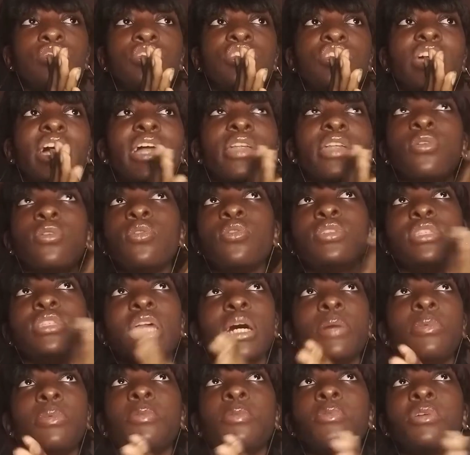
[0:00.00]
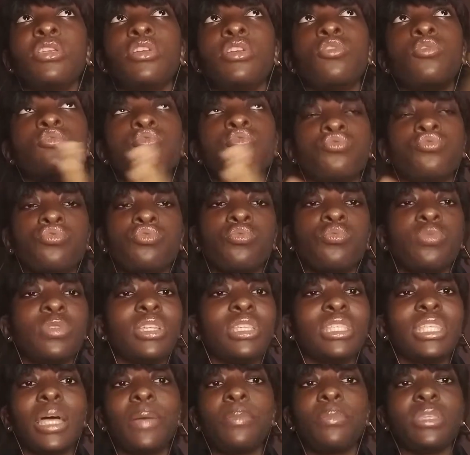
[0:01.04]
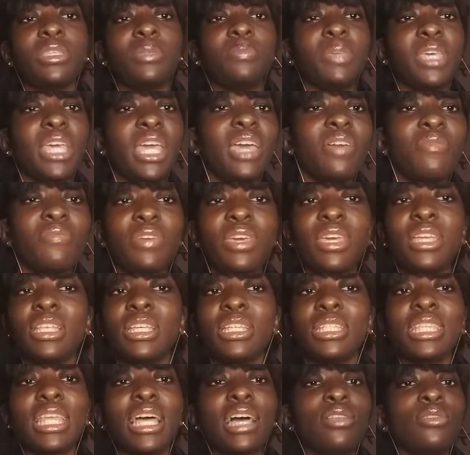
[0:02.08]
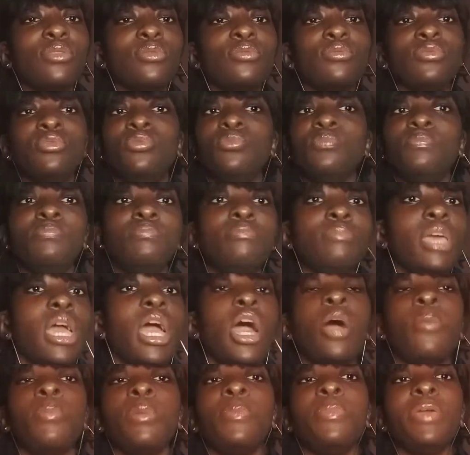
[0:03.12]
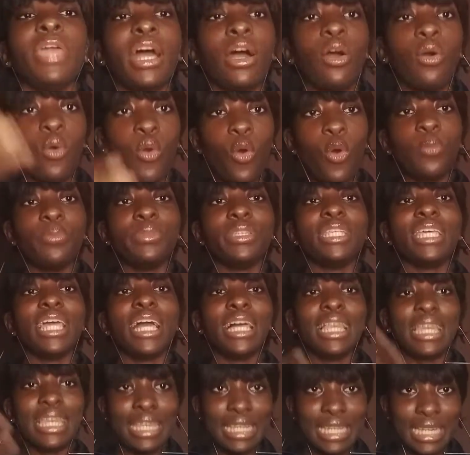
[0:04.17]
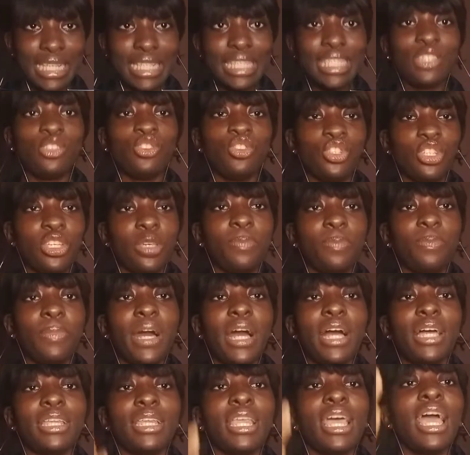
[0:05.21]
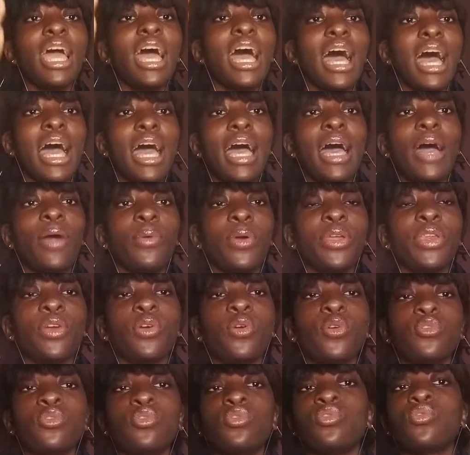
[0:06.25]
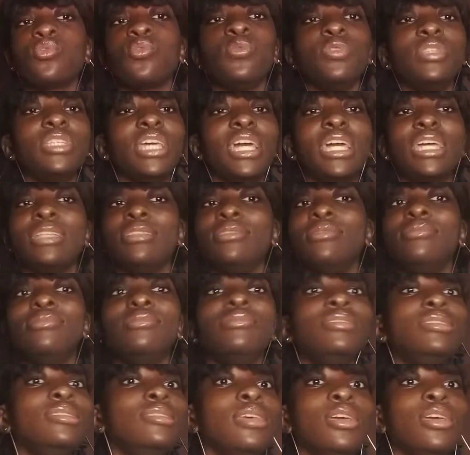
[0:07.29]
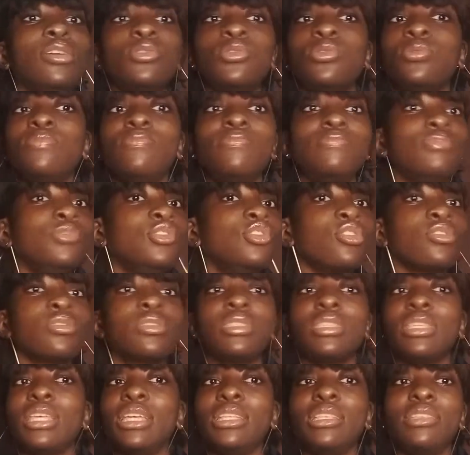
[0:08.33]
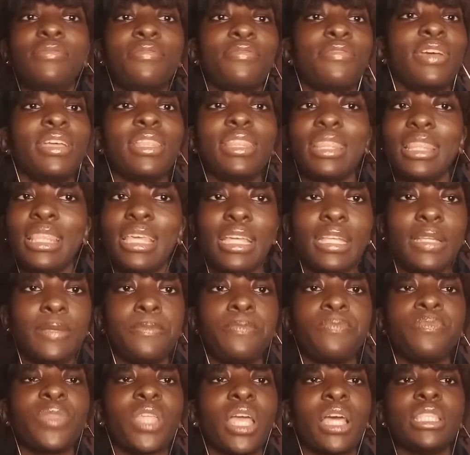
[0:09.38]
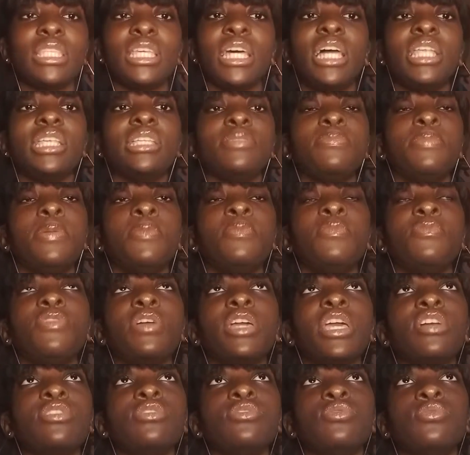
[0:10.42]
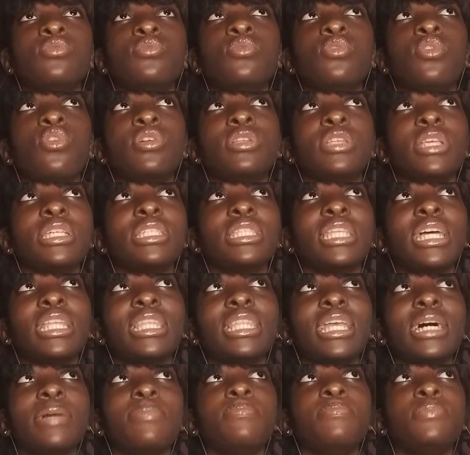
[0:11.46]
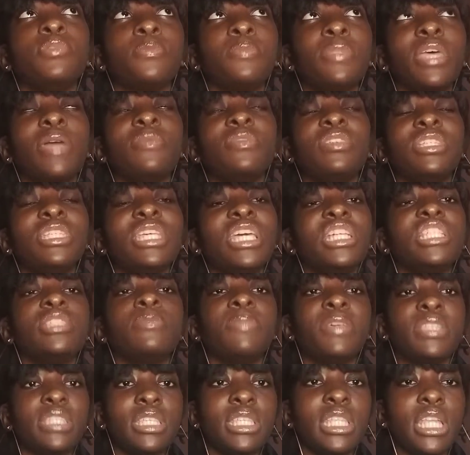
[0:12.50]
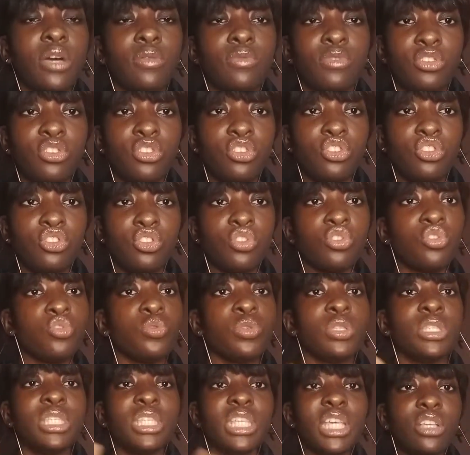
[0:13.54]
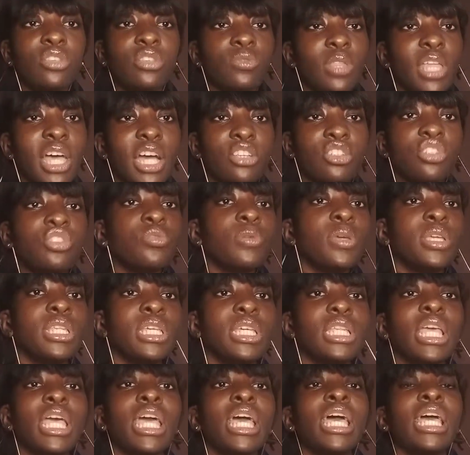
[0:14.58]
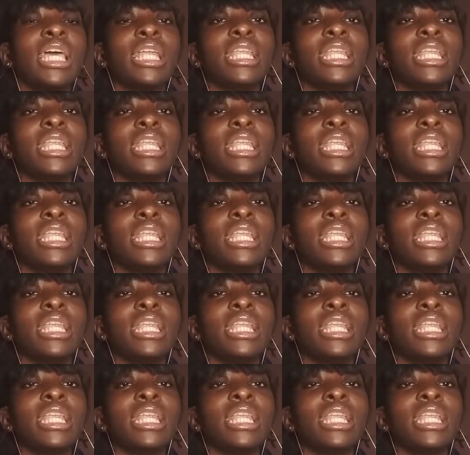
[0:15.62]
child goes, and maybe when they go to school, they start misbehaving, they start, maybe at home they are this sheep, and when they go to school they are just a different thing entirely. People forget to understand that sometimes it takes personal decision to stick to that training